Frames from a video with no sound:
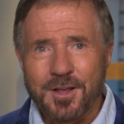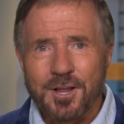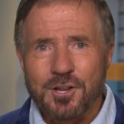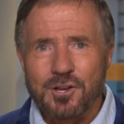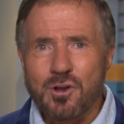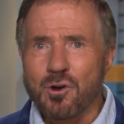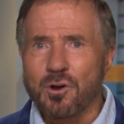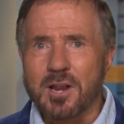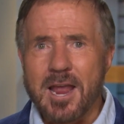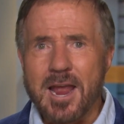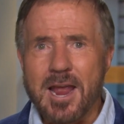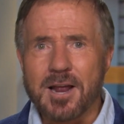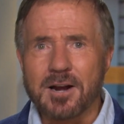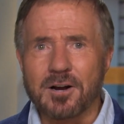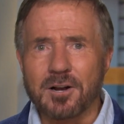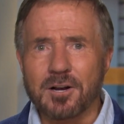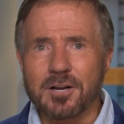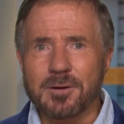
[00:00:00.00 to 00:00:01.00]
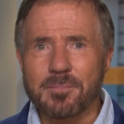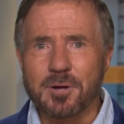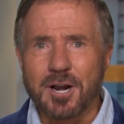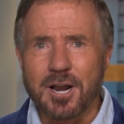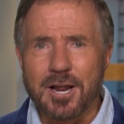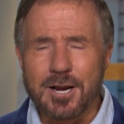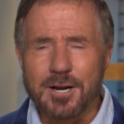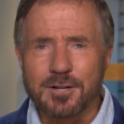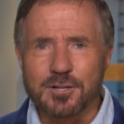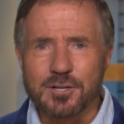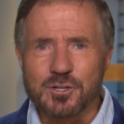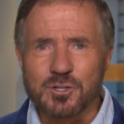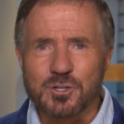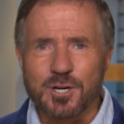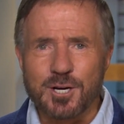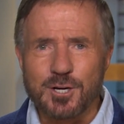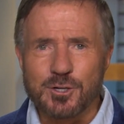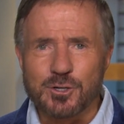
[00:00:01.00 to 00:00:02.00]
You can't eliminate the
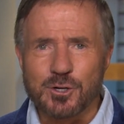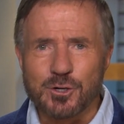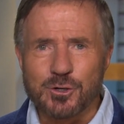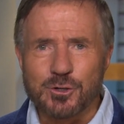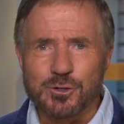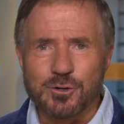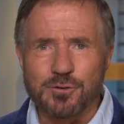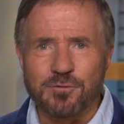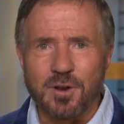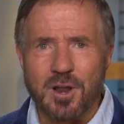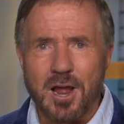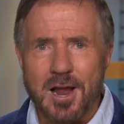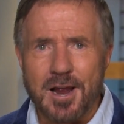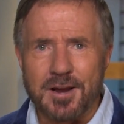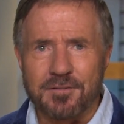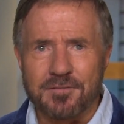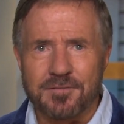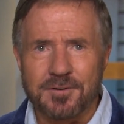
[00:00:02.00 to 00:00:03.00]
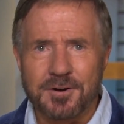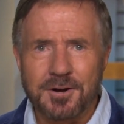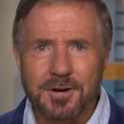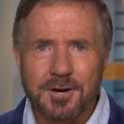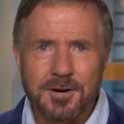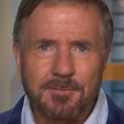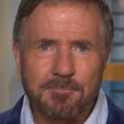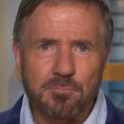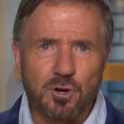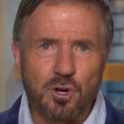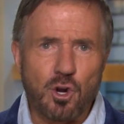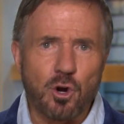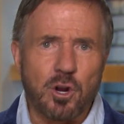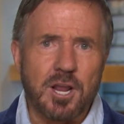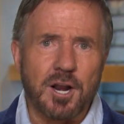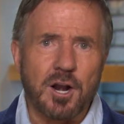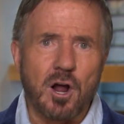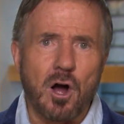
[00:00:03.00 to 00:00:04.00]
seasons of life, but
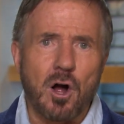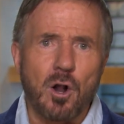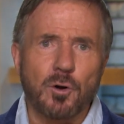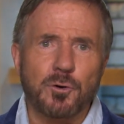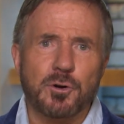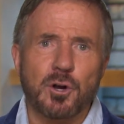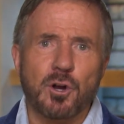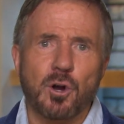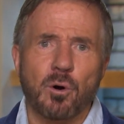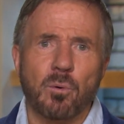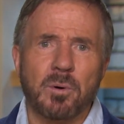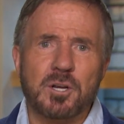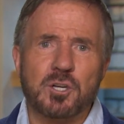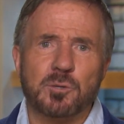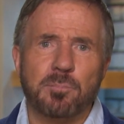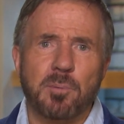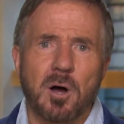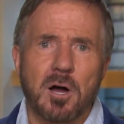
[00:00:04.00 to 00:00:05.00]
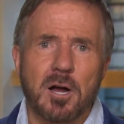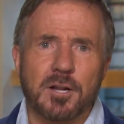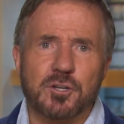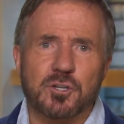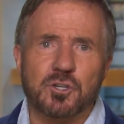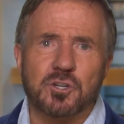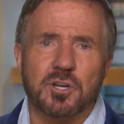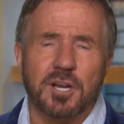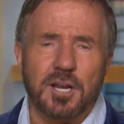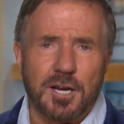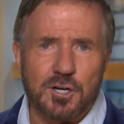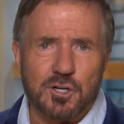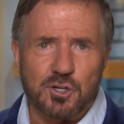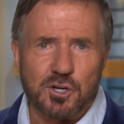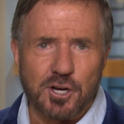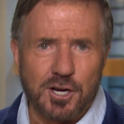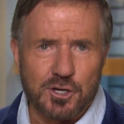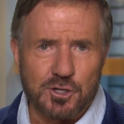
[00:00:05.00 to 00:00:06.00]
you can alter your response to
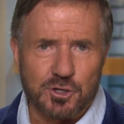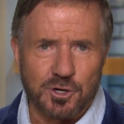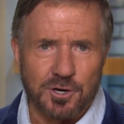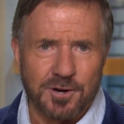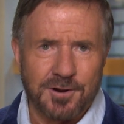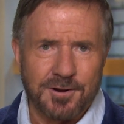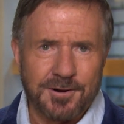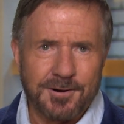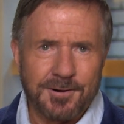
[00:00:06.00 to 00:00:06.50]
each season.